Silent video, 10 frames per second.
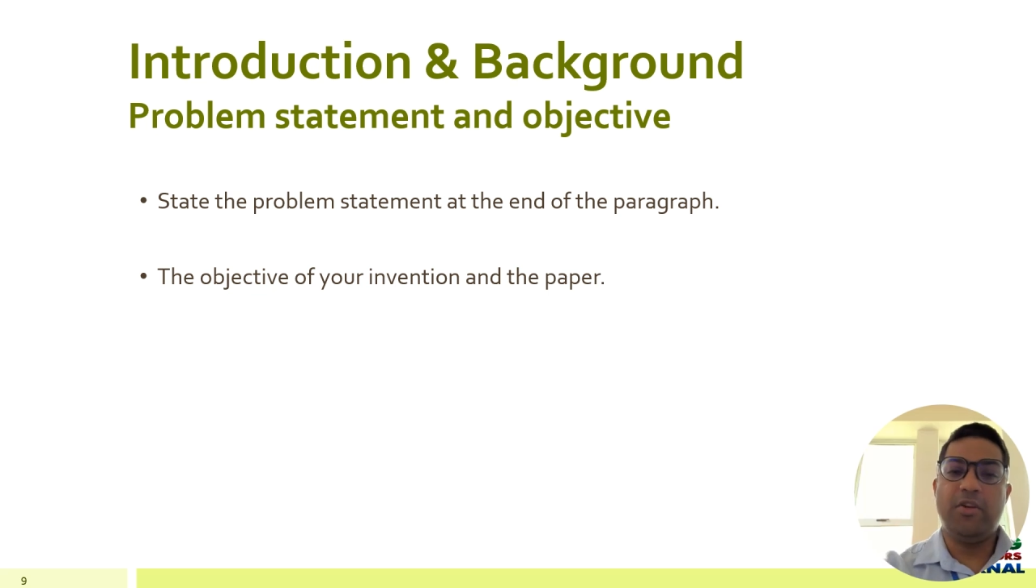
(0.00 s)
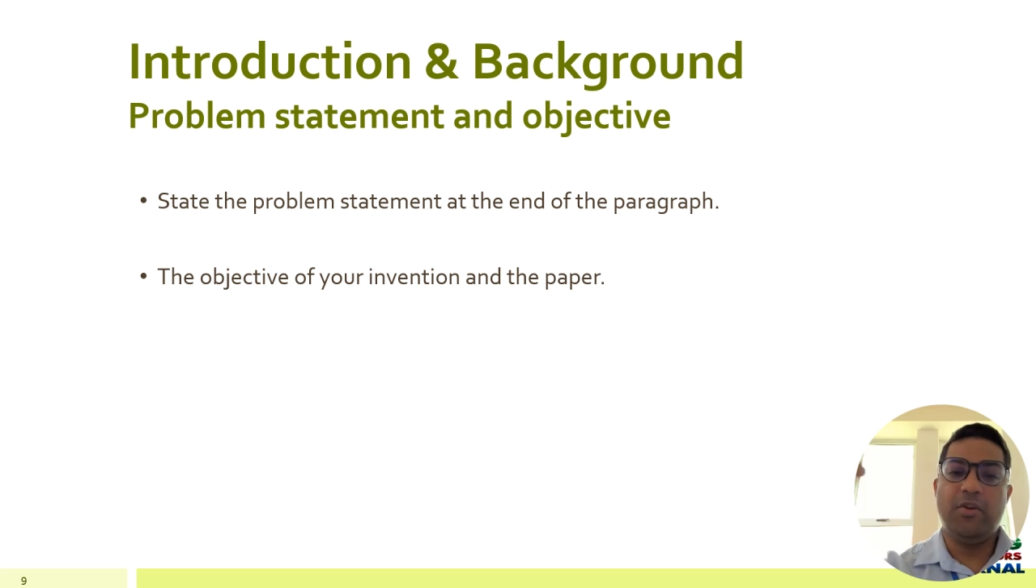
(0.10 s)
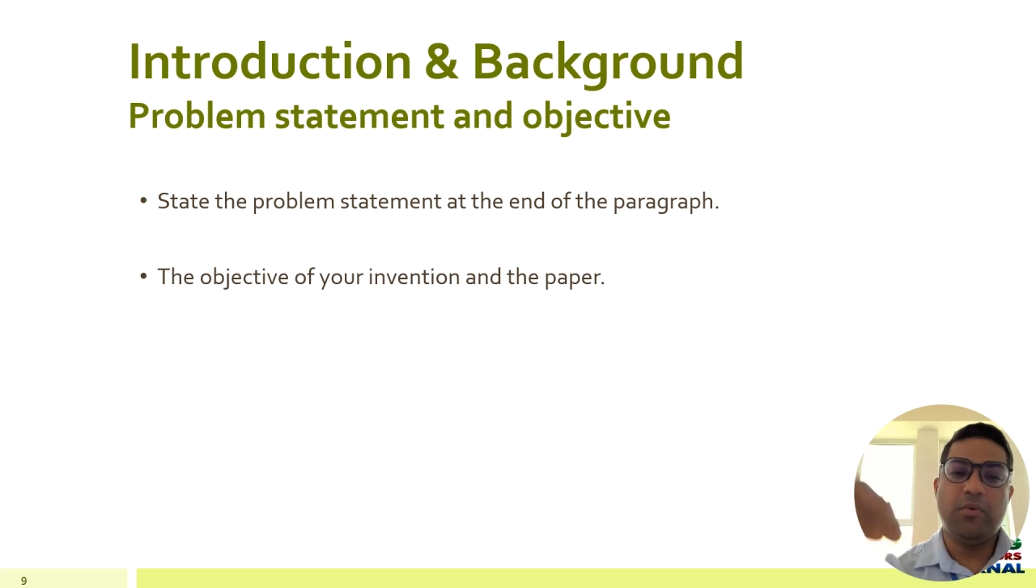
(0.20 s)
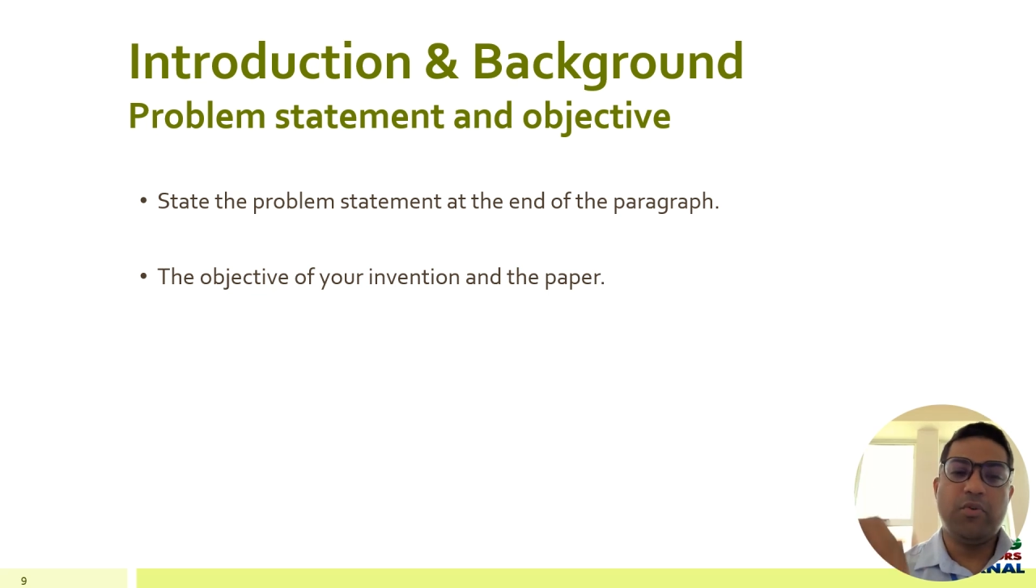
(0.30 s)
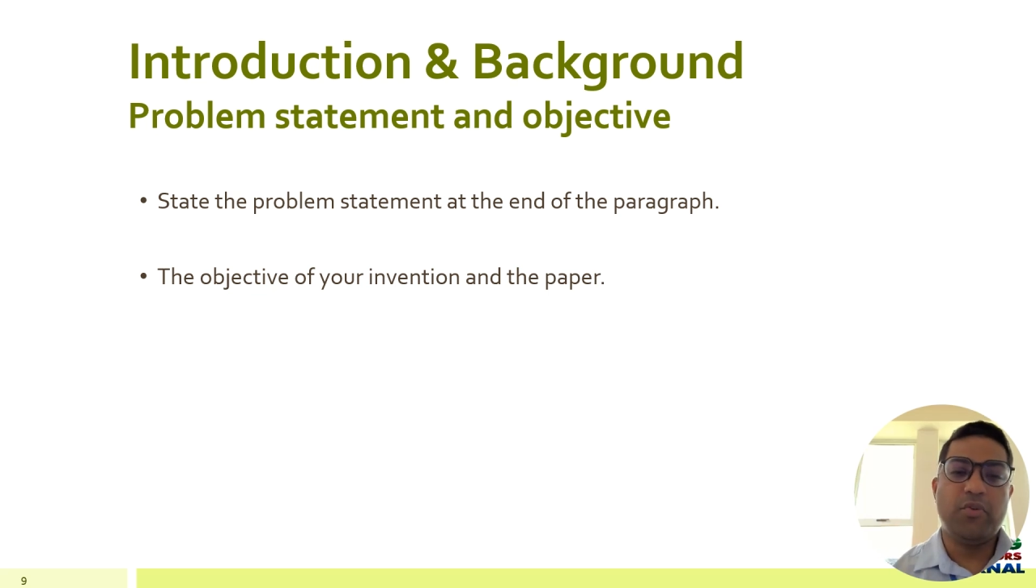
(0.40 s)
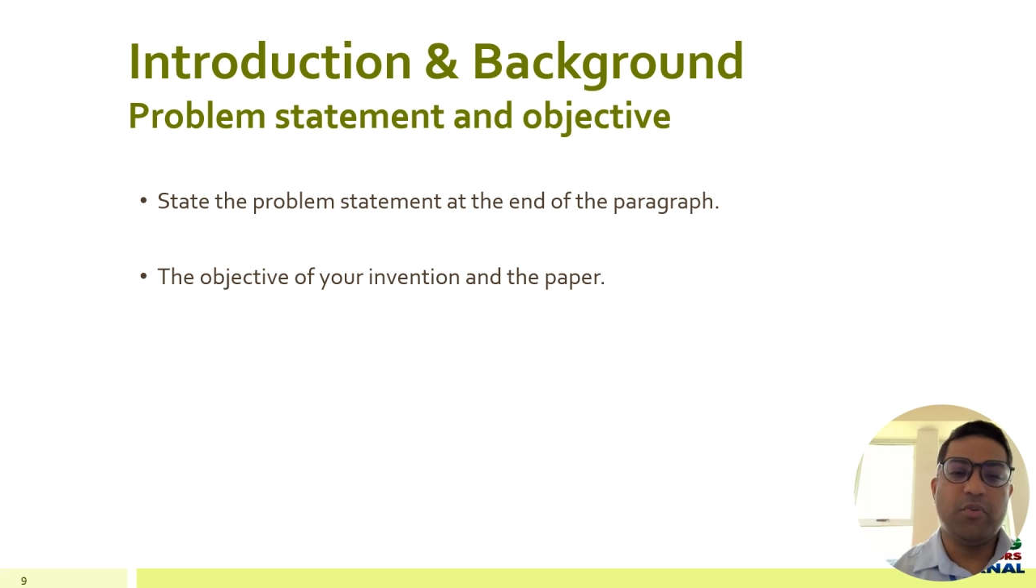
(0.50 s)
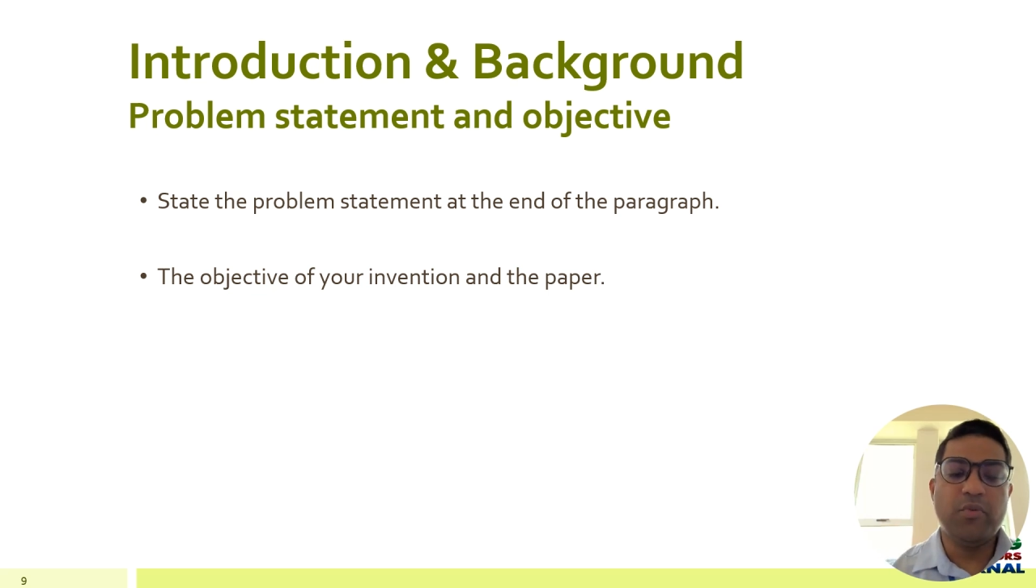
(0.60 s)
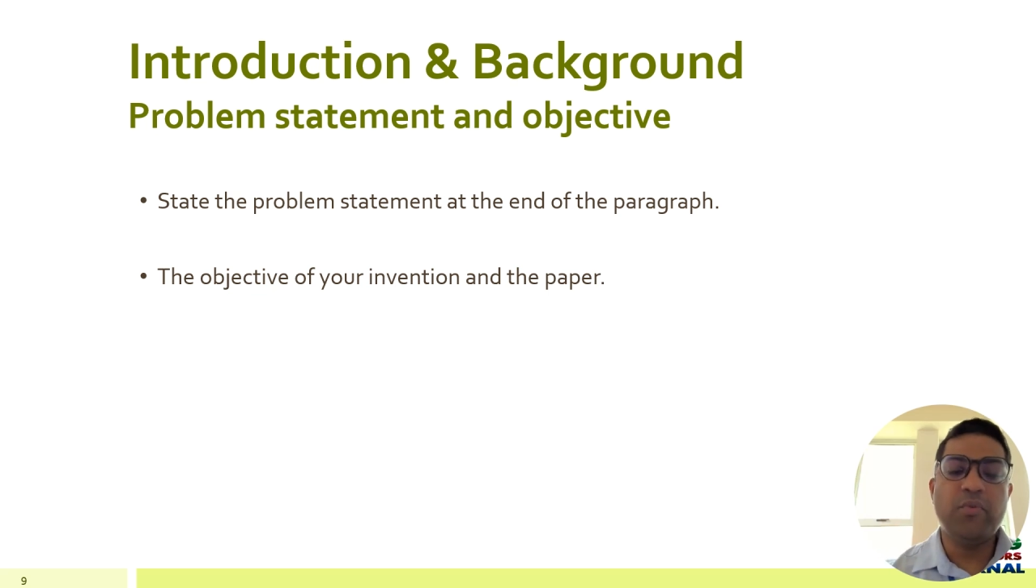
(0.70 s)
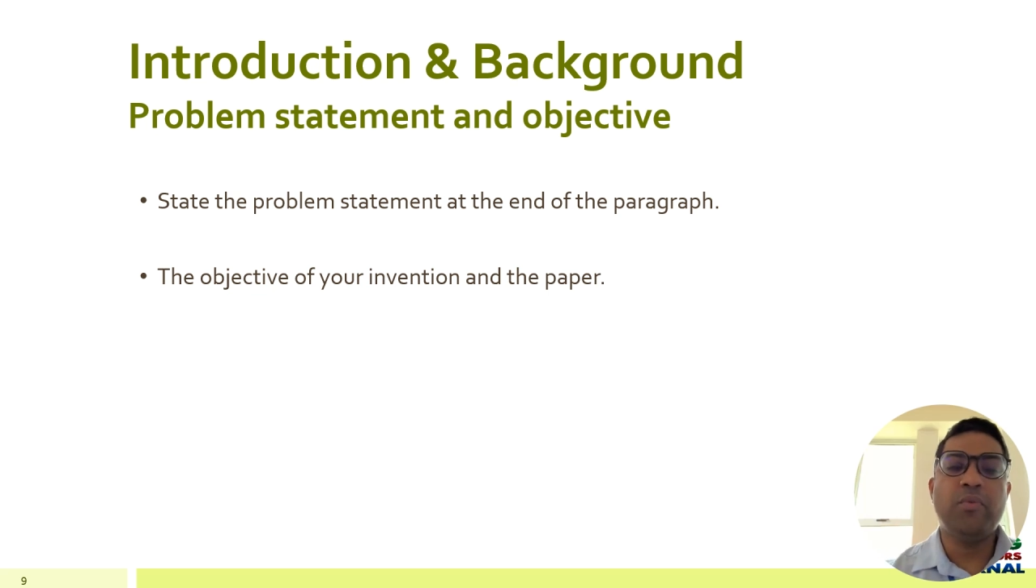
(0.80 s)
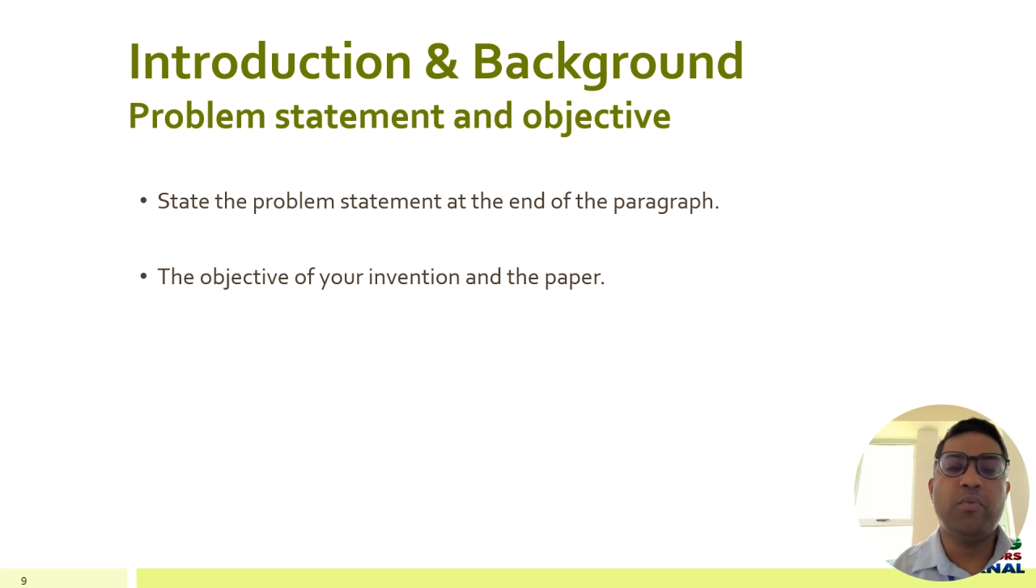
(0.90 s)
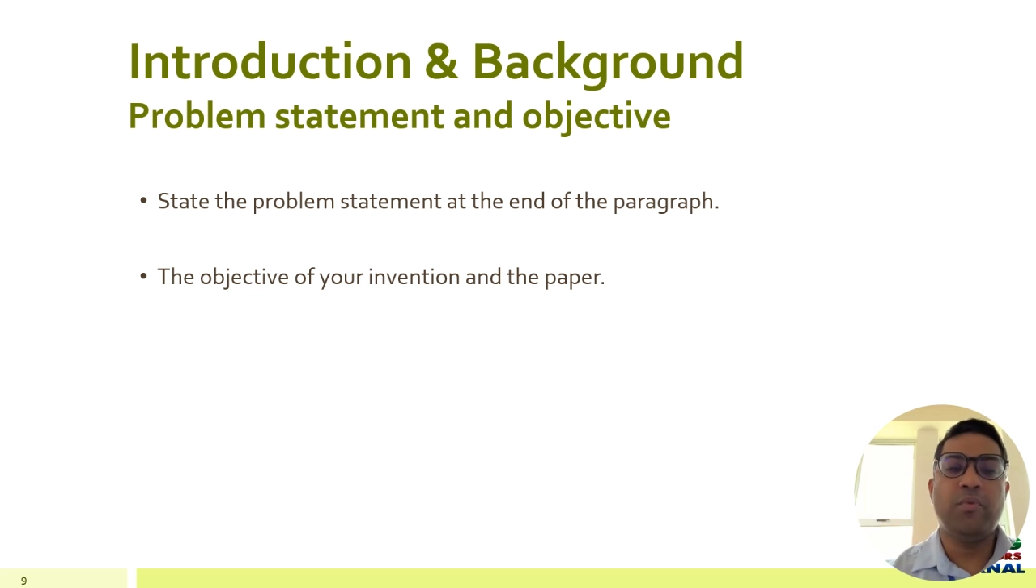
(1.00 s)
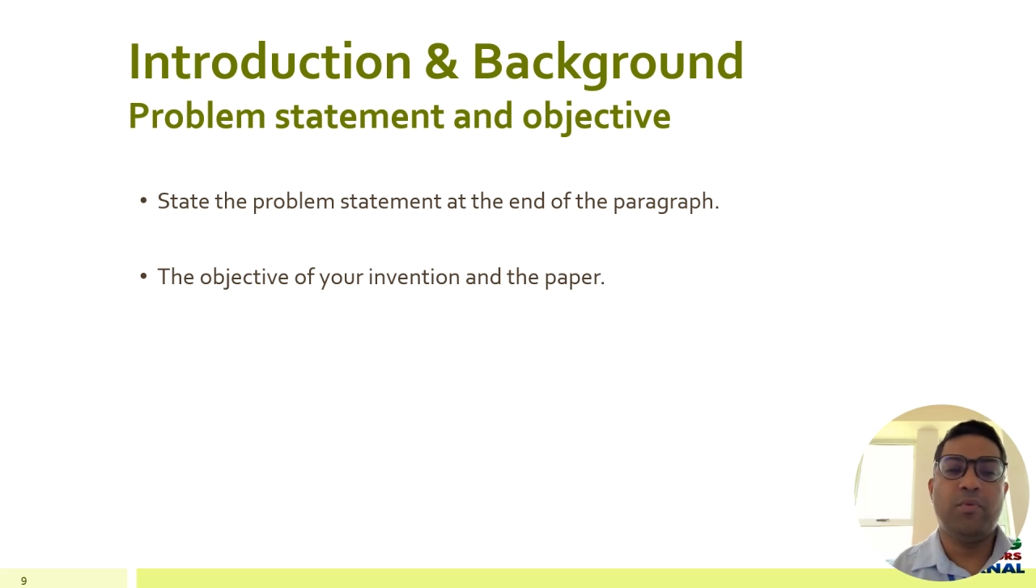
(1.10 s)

you to